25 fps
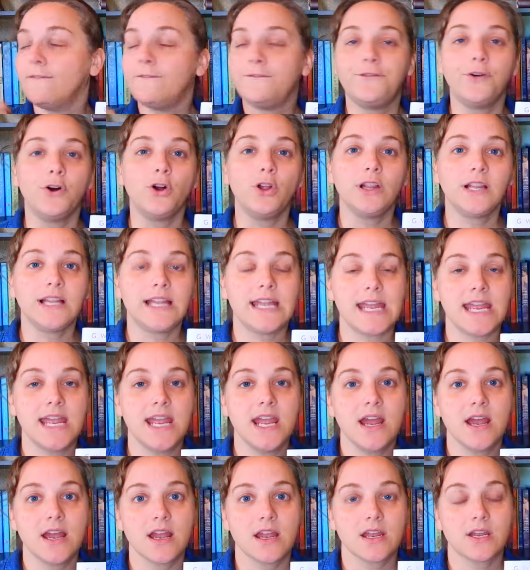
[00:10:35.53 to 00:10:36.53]
fully
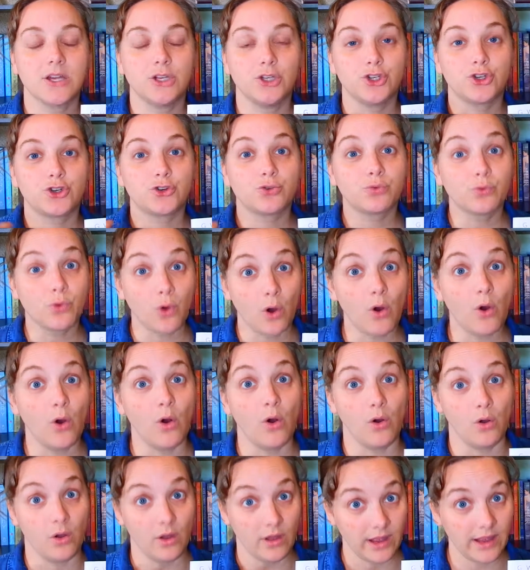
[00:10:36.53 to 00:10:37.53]

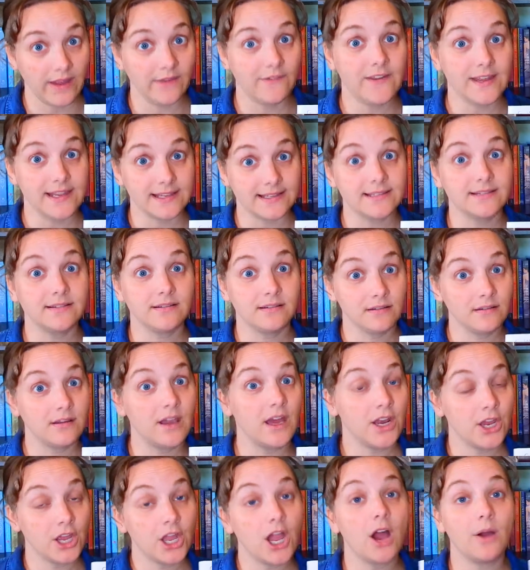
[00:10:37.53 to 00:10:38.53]
control. If he's
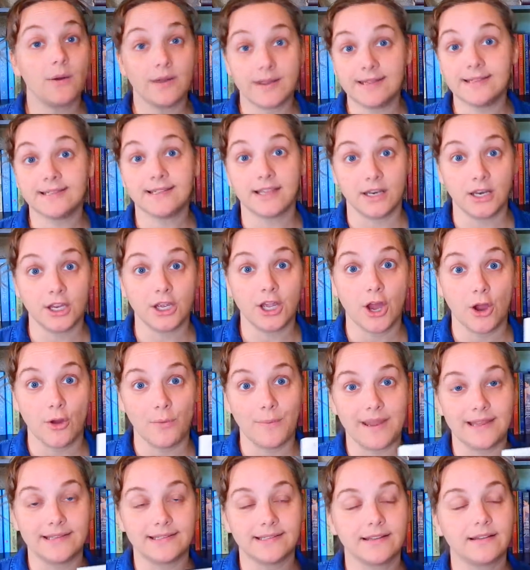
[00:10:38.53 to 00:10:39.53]
gonna go, he's gonna go,
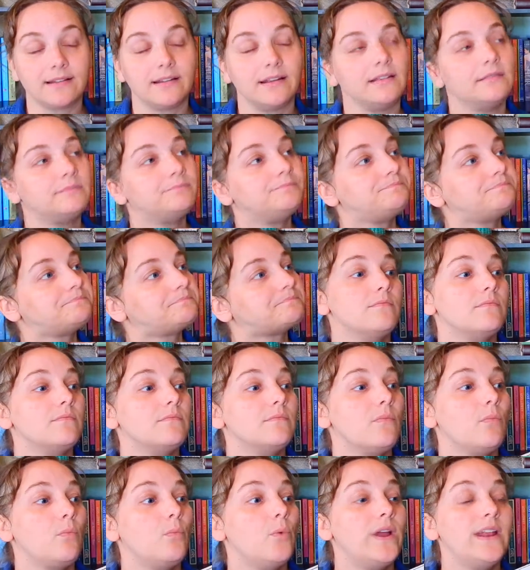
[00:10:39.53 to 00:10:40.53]
basically.
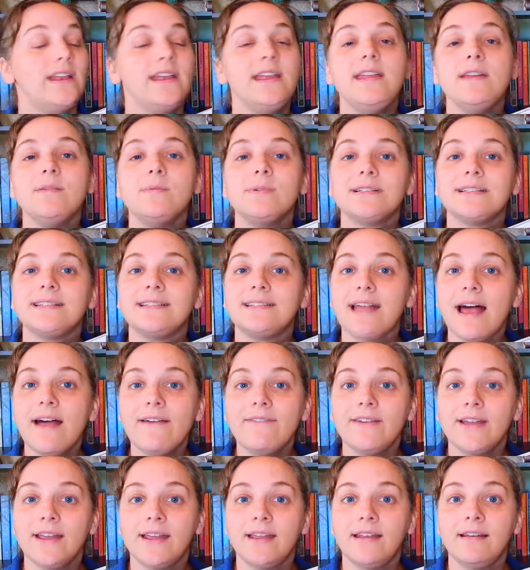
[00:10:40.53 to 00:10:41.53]
When he was
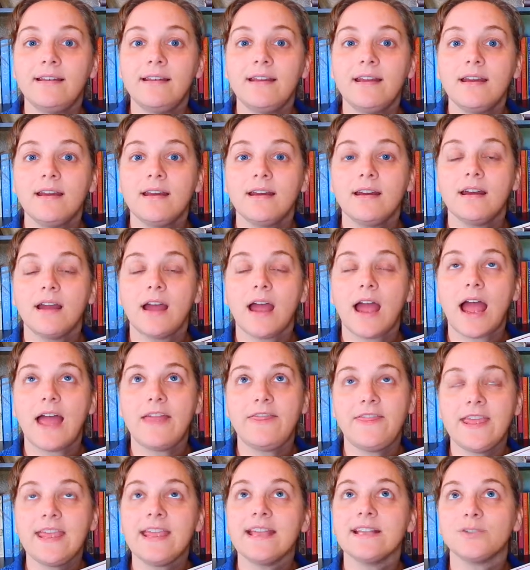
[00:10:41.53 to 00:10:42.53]
7, I
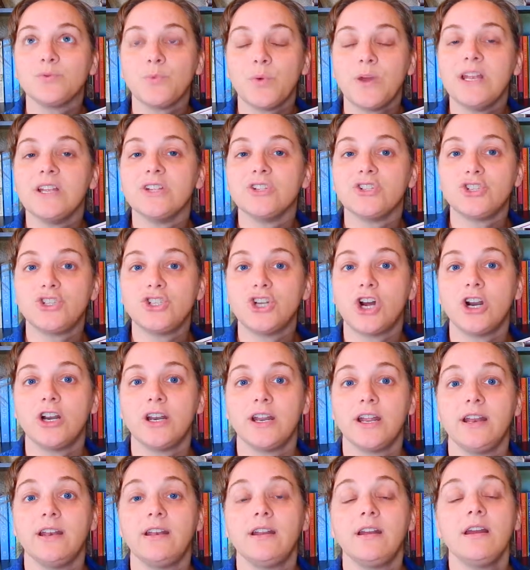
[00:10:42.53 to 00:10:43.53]
think, is when it
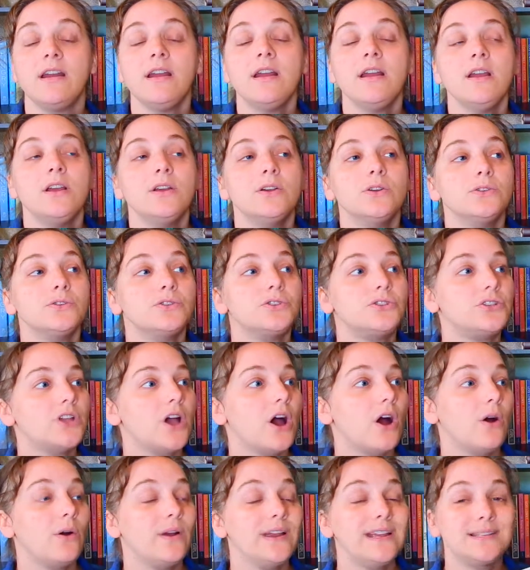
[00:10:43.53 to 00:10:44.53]
started.
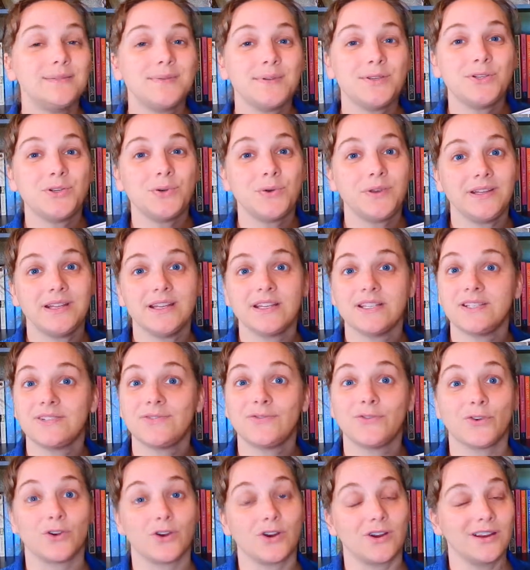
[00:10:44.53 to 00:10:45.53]
So he's been doing this
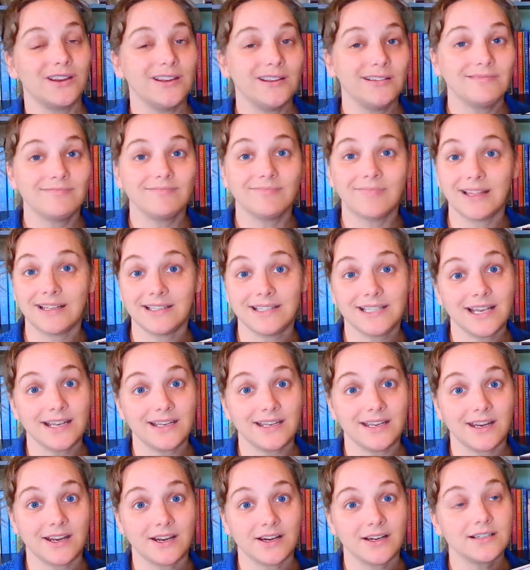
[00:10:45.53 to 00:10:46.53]
for like
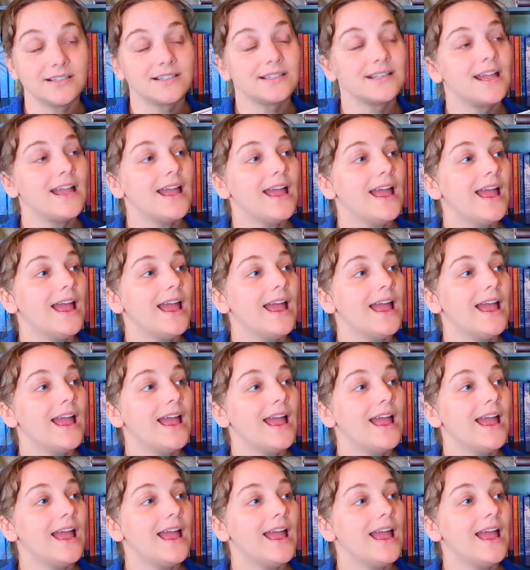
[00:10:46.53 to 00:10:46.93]
10 years.